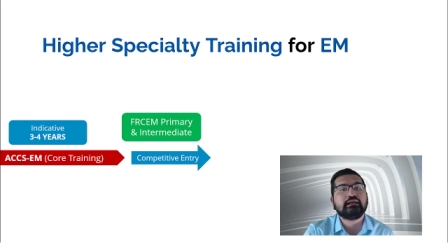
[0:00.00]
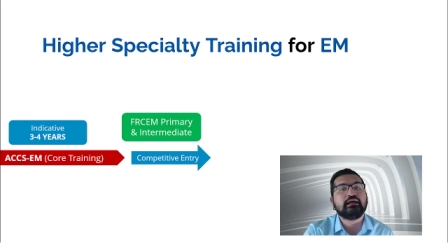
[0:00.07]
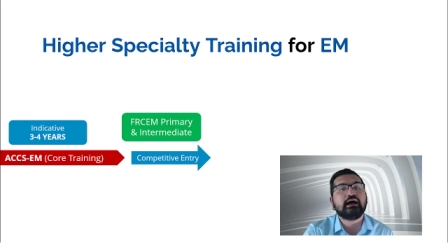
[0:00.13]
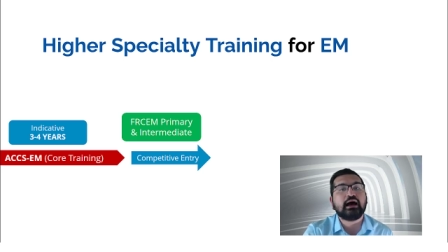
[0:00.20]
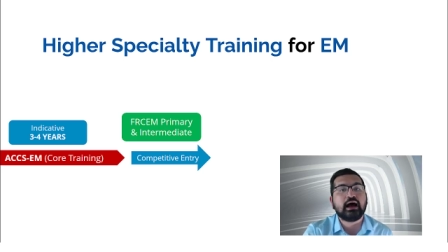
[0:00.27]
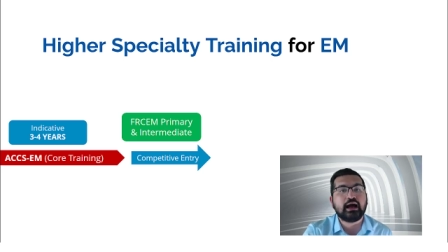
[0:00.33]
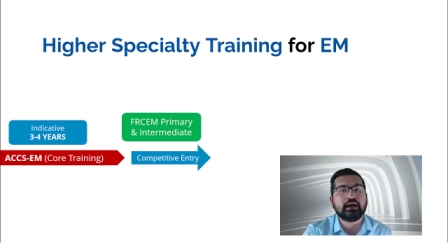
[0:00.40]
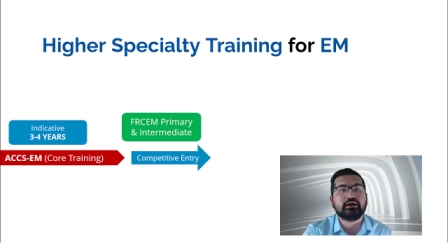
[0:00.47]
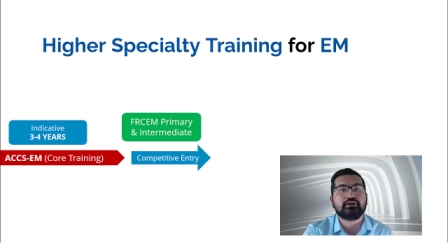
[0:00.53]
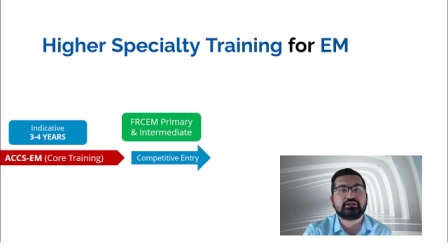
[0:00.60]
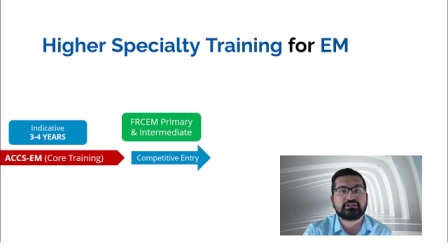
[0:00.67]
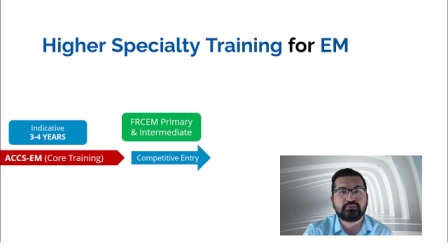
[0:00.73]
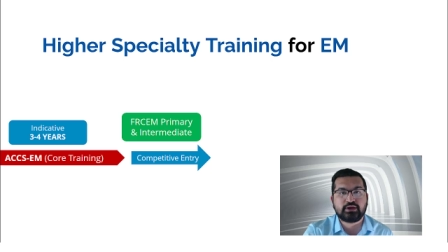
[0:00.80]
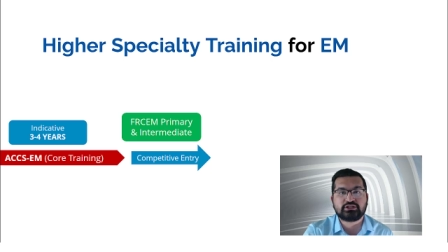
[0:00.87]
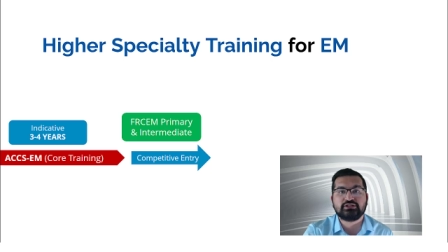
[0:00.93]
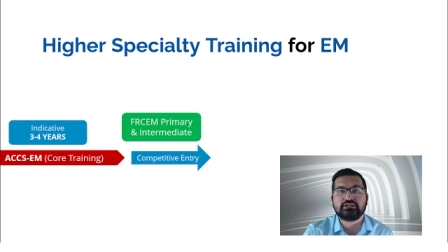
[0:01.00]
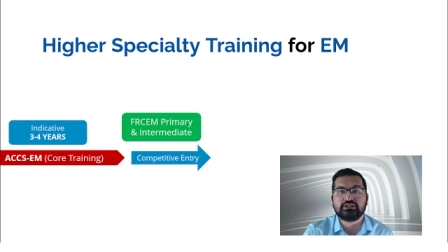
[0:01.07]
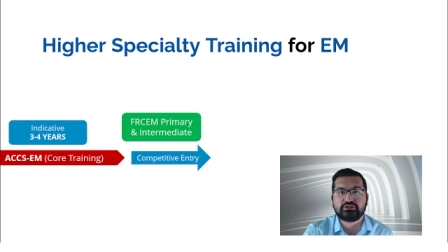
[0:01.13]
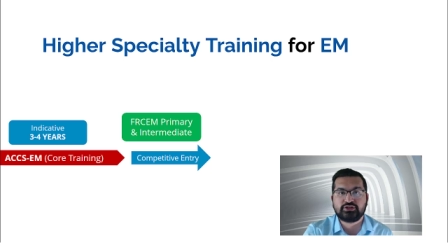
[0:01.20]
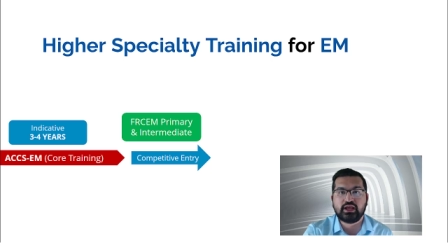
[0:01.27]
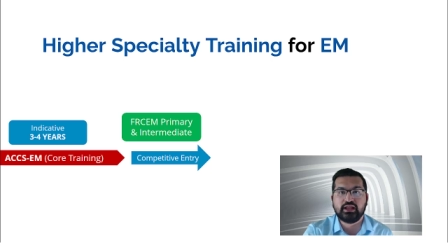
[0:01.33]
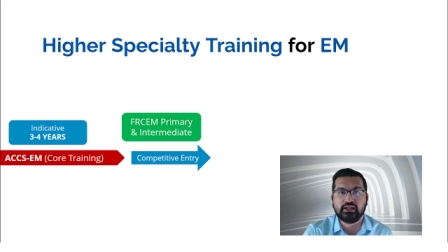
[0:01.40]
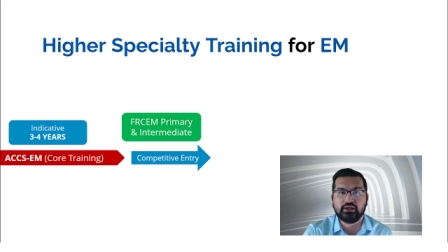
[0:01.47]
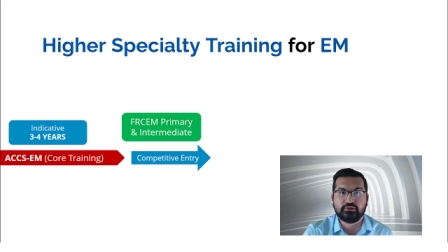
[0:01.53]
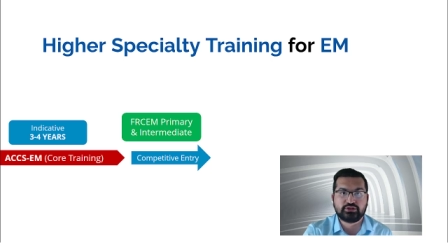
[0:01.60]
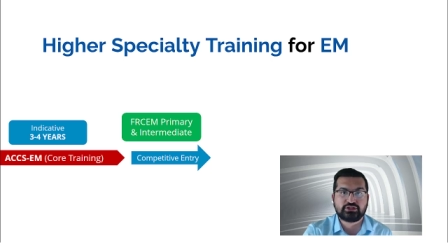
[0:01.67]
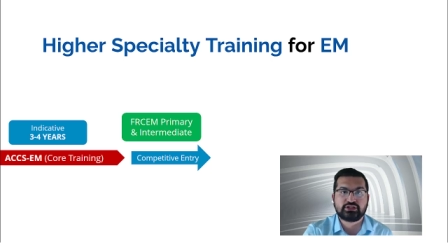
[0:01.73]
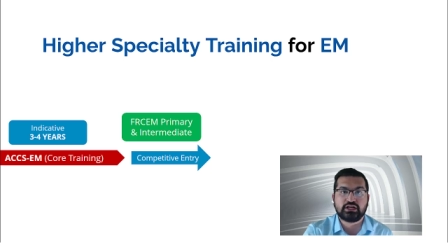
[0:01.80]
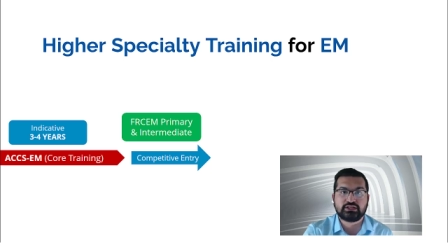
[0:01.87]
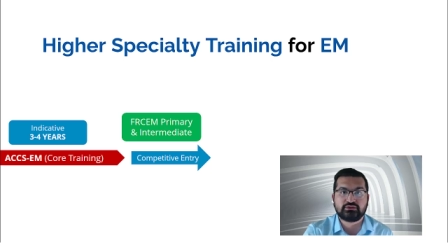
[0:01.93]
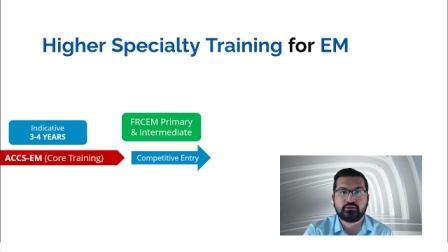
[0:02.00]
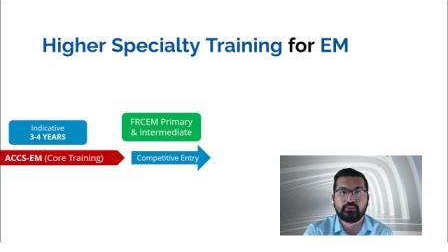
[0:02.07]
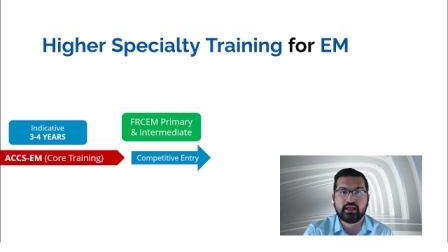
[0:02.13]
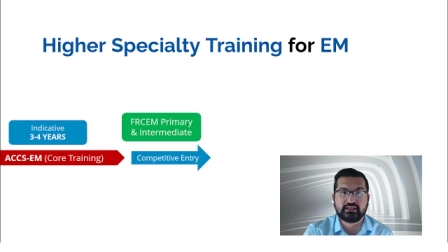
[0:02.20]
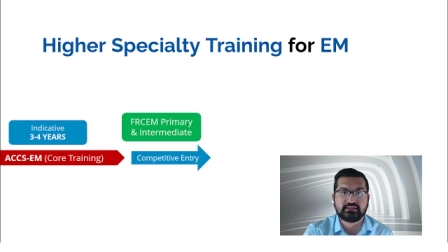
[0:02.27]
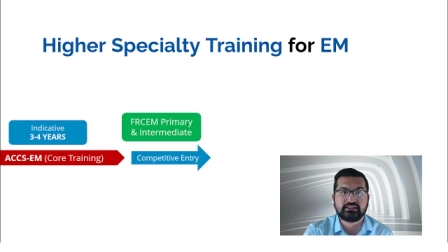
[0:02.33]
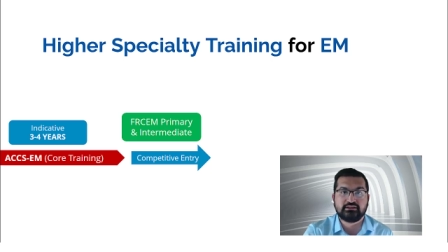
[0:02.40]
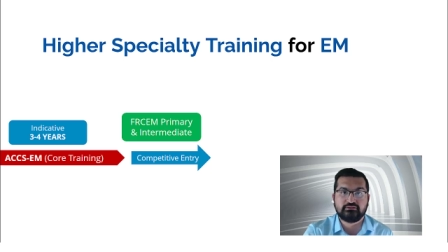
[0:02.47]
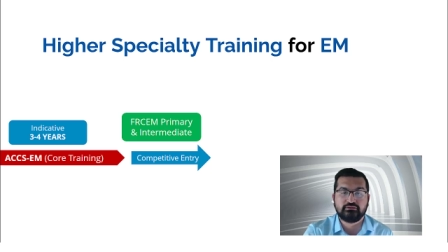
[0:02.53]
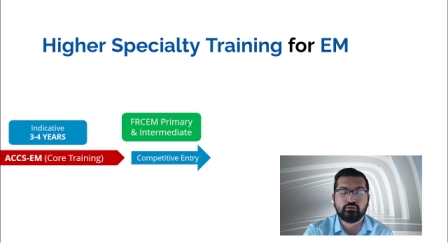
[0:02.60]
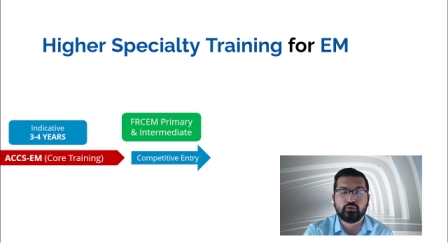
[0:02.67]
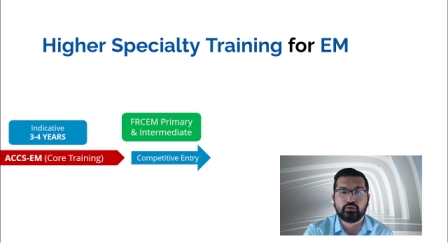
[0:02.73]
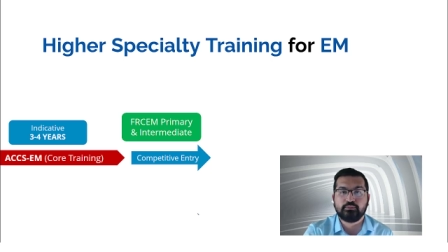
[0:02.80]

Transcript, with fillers: higher specialty training, which starts from ST4.